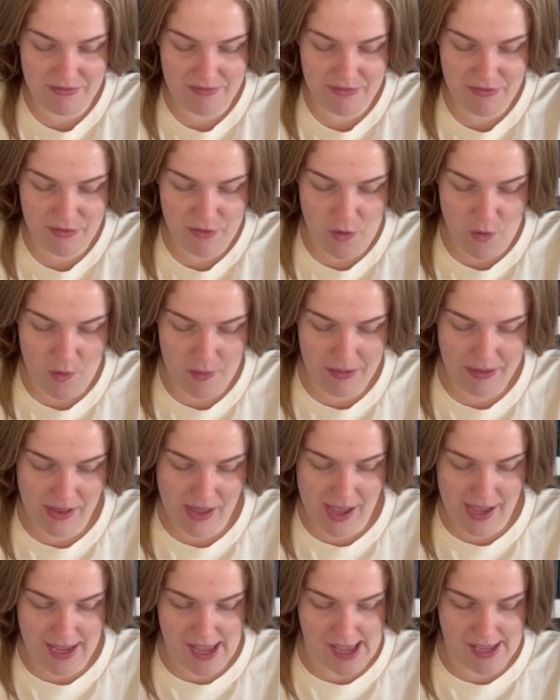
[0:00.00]

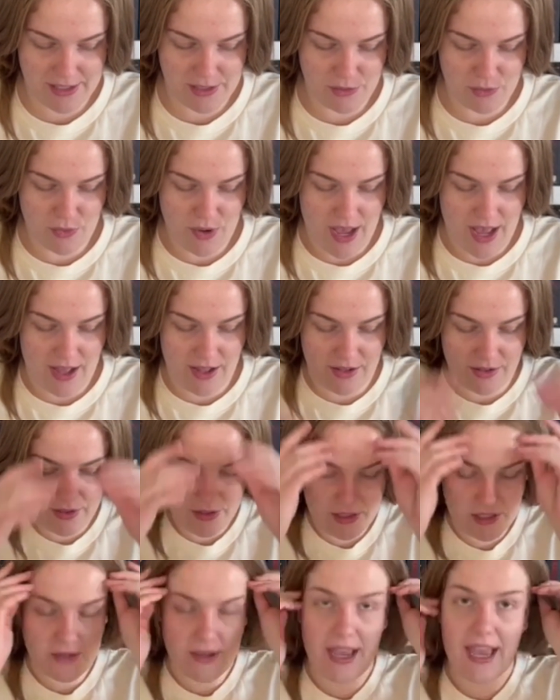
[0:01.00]
4-ply as well.
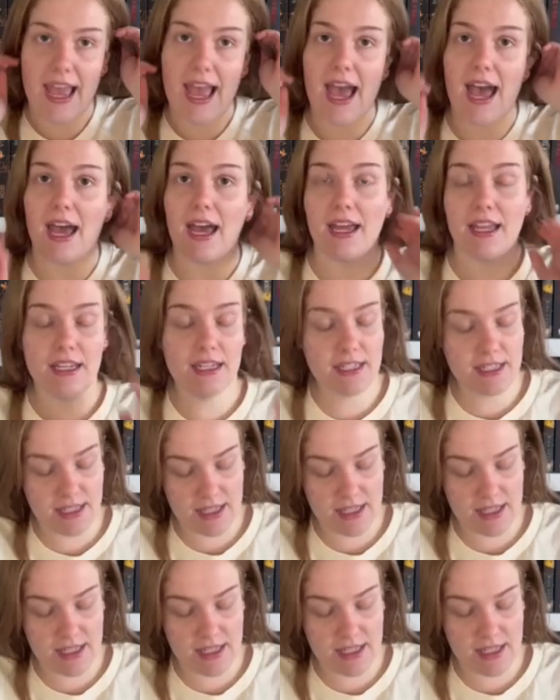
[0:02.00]
So I had